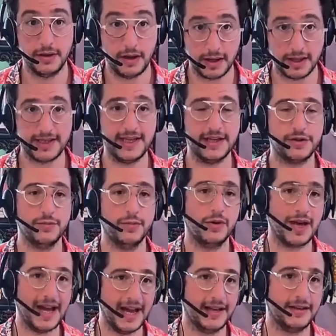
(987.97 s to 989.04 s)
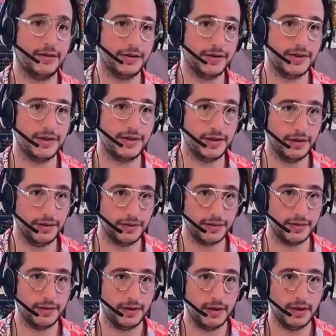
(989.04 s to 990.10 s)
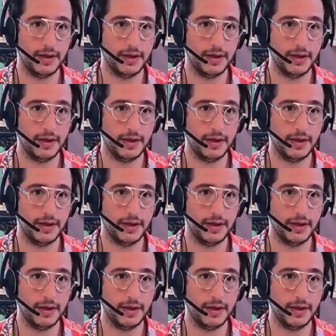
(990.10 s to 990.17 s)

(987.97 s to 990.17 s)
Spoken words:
architecture and what can constitute